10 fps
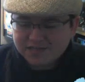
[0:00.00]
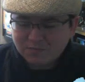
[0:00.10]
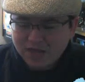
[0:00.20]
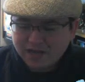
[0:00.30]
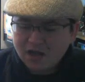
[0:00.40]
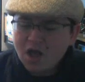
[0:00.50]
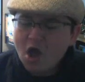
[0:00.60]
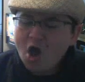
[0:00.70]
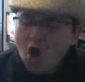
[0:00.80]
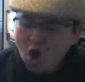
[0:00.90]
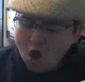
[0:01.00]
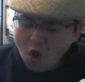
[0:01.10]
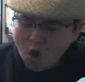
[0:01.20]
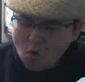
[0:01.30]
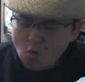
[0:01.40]
I'm like,
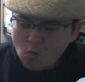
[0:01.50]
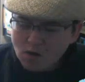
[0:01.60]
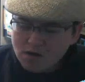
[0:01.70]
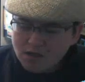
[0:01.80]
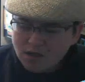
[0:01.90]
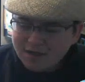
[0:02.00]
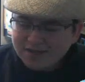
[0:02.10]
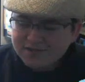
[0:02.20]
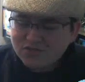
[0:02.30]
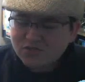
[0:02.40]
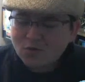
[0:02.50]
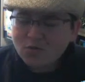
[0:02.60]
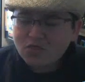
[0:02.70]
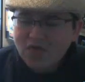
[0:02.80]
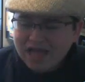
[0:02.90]
oh so
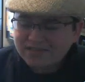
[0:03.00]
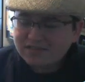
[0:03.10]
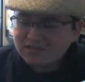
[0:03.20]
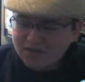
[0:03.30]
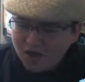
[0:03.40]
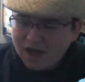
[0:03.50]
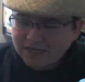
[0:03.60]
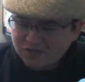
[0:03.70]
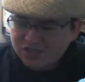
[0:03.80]
that's not